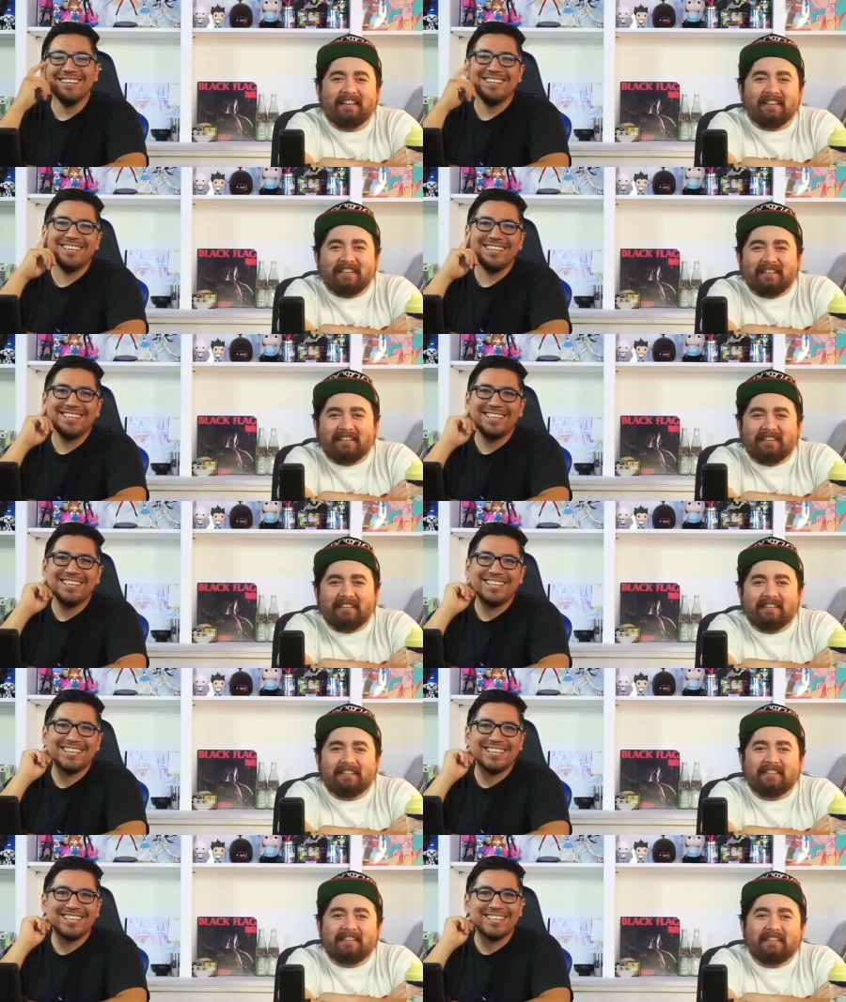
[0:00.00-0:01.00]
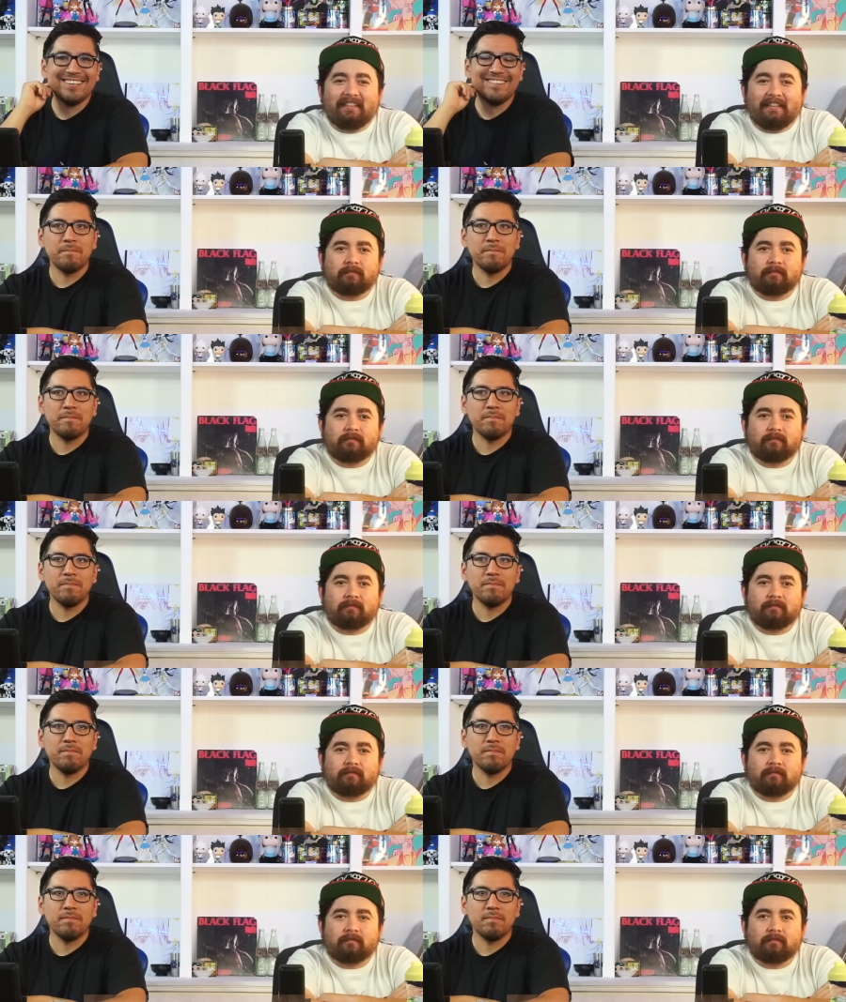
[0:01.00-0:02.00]

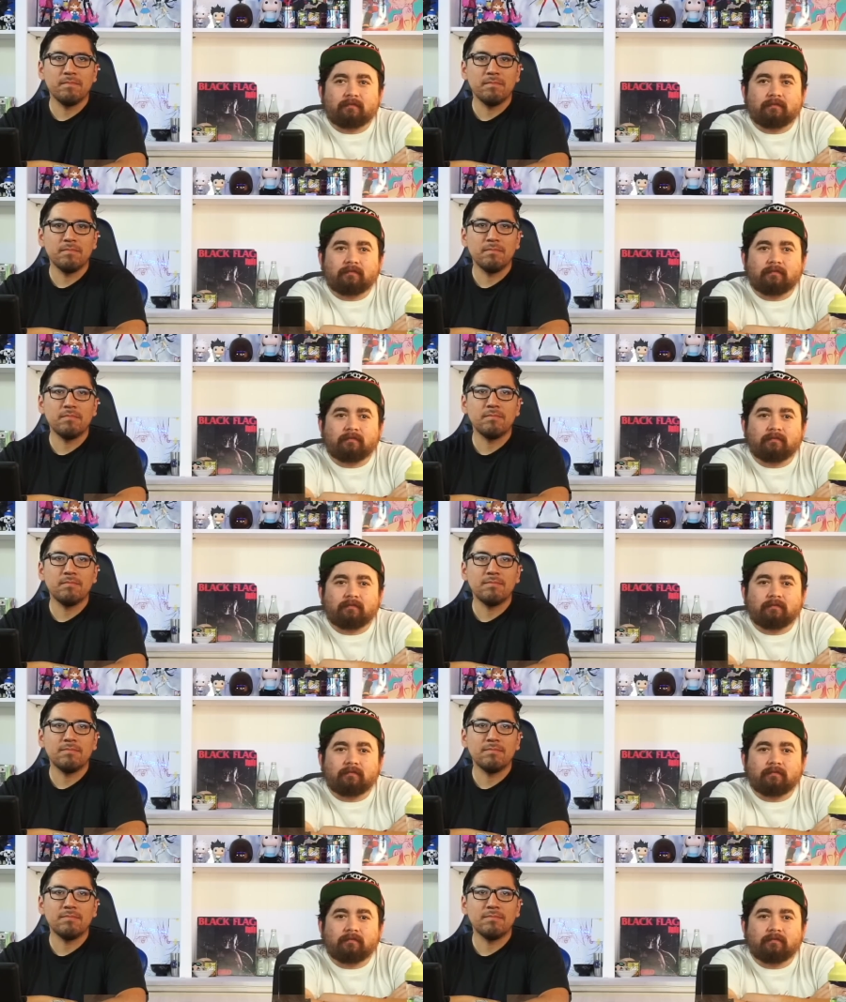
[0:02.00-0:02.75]
Nothing is said.